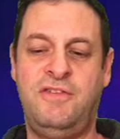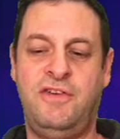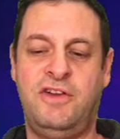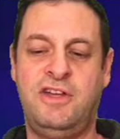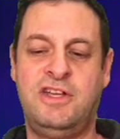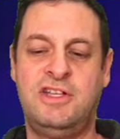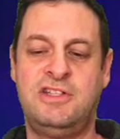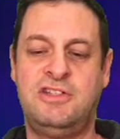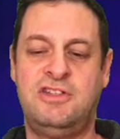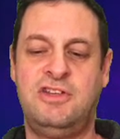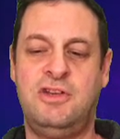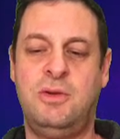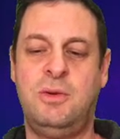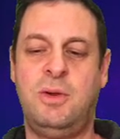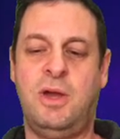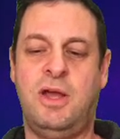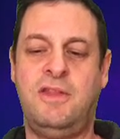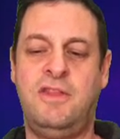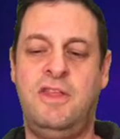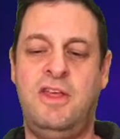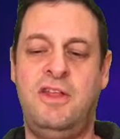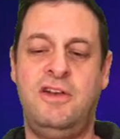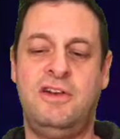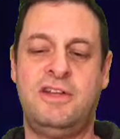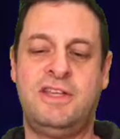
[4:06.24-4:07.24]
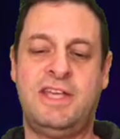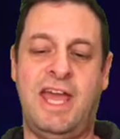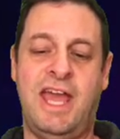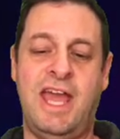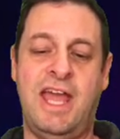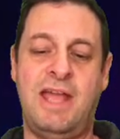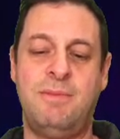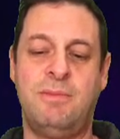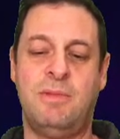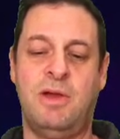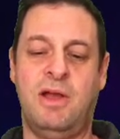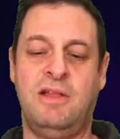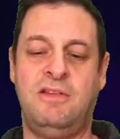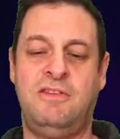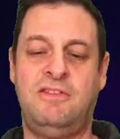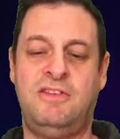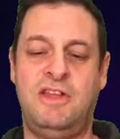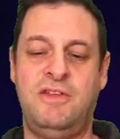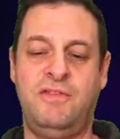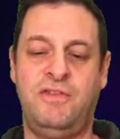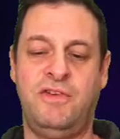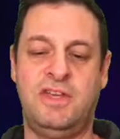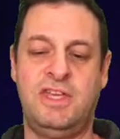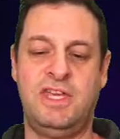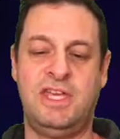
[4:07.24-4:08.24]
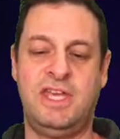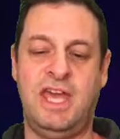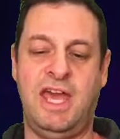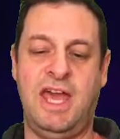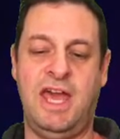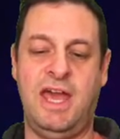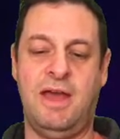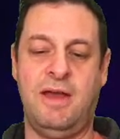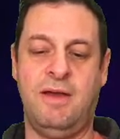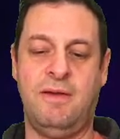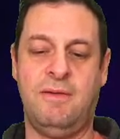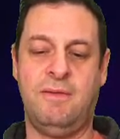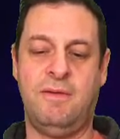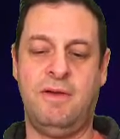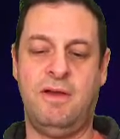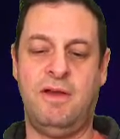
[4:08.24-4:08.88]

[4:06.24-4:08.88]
if I can do another game and see if I can get